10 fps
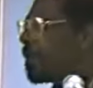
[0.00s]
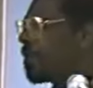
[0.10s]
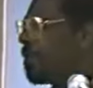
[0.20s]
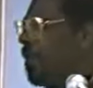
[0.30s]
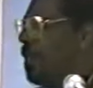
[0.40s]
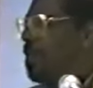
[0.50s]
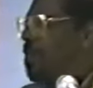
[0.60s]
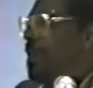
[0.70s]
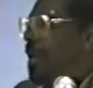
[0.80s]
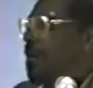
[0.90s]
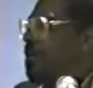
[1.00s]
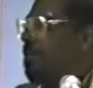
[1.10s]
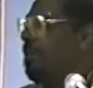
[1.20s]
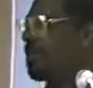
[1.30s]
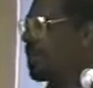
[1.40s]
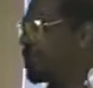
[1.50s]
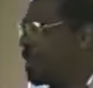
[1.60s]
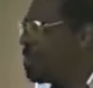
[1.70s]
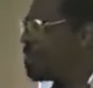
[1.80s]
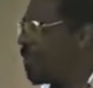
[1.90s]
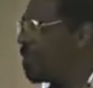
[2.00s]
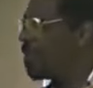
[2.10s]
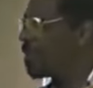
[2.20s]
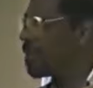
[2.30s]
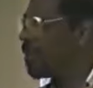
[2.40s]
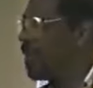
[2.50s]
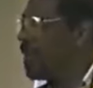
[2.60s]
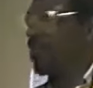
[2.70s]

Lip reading: books, no amount of Supreme Courts,